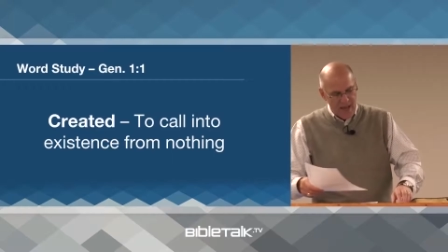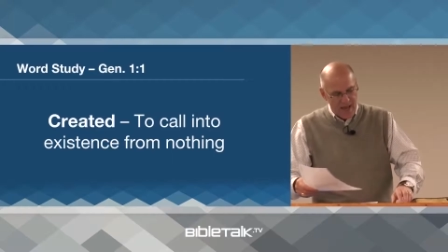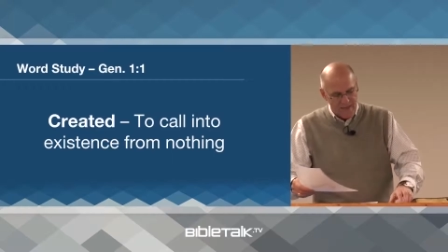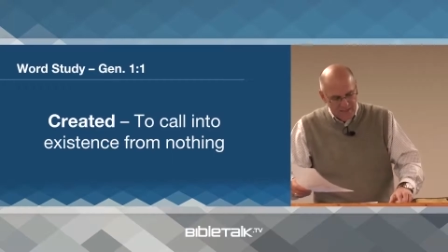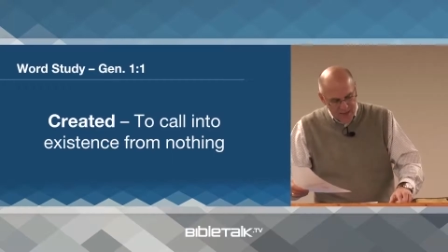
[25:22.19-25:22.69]

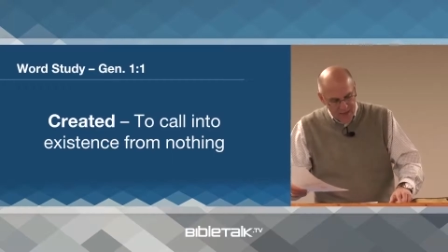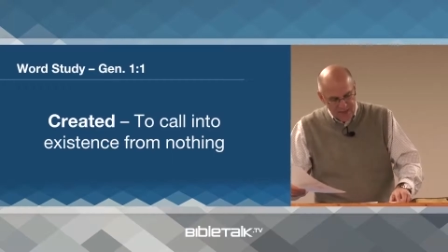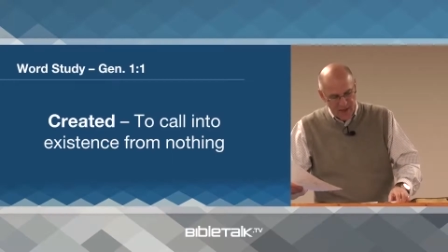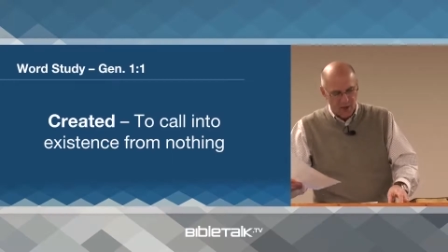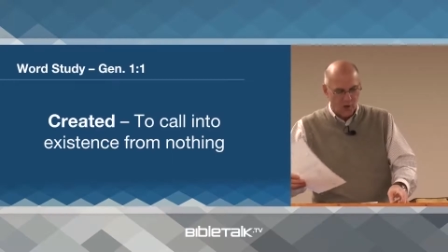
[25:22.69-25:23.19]
and
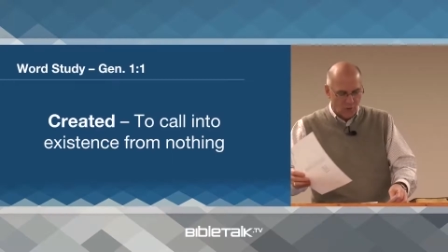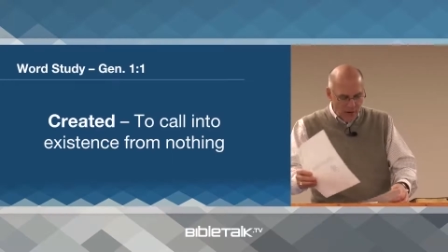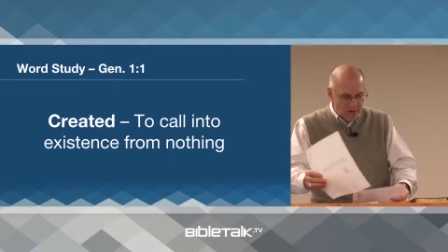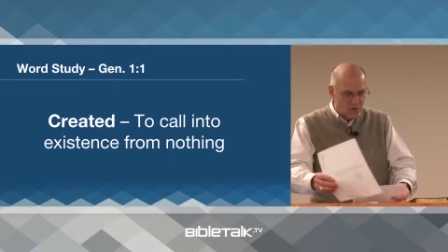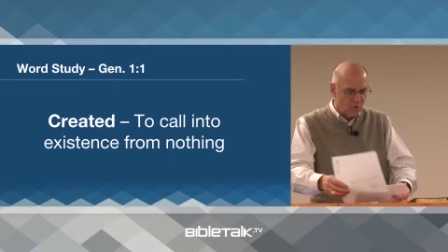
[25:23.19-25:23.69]
then
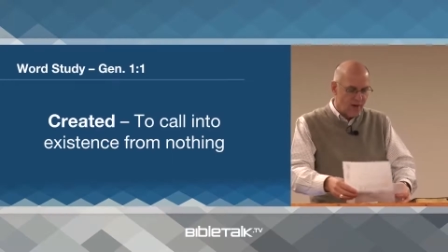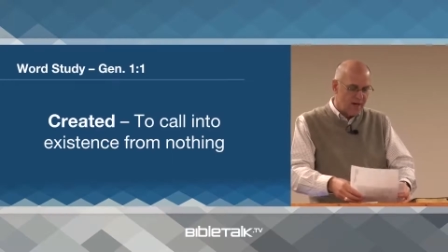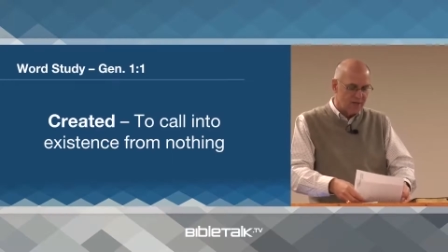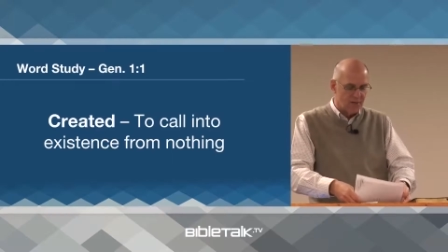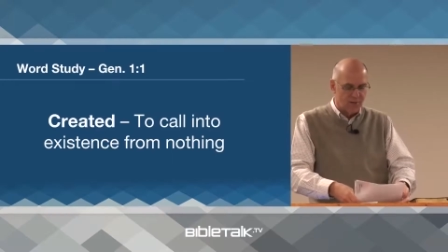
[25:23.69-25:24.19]

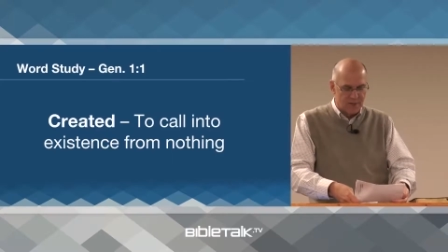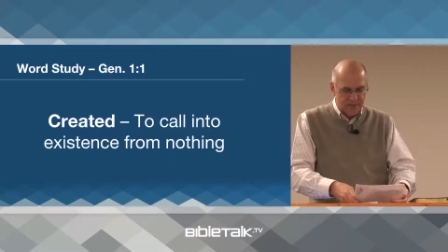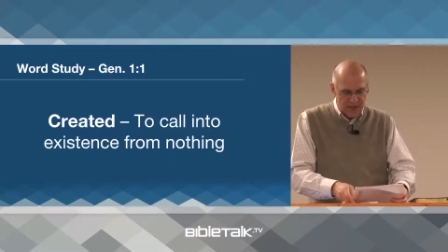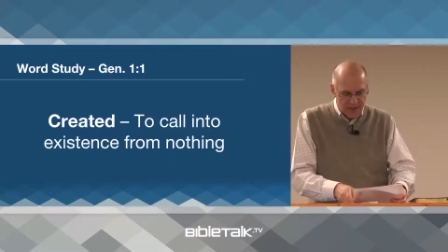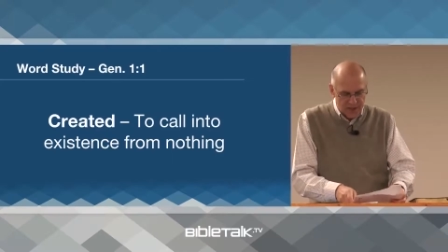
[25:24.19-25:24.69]
graduated to
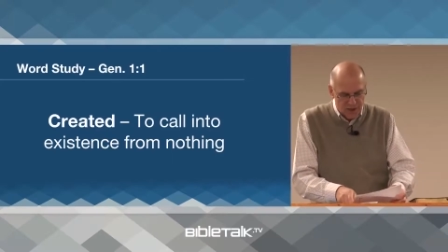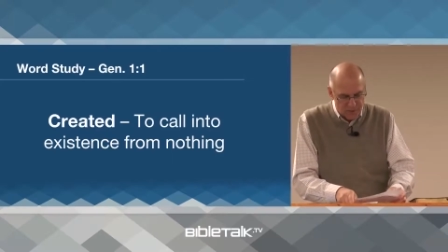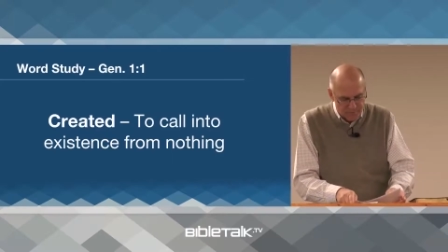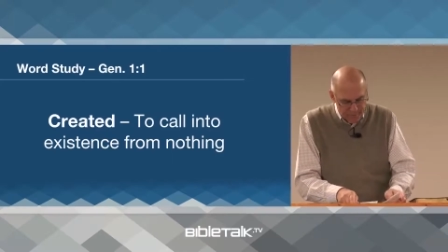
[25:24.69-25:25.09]
intelligent